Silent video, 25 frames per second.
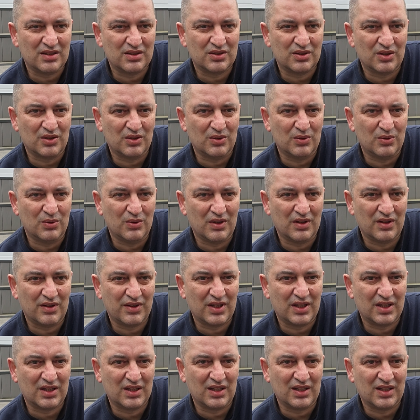So I
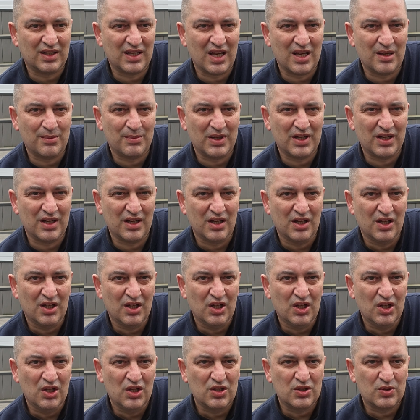think it came in at
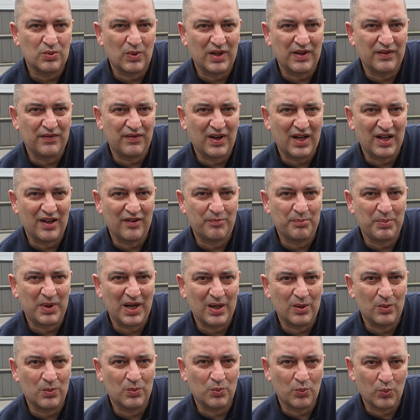
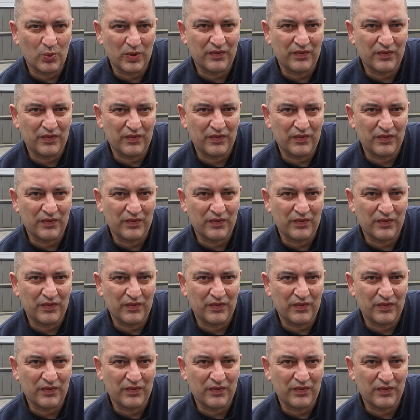£25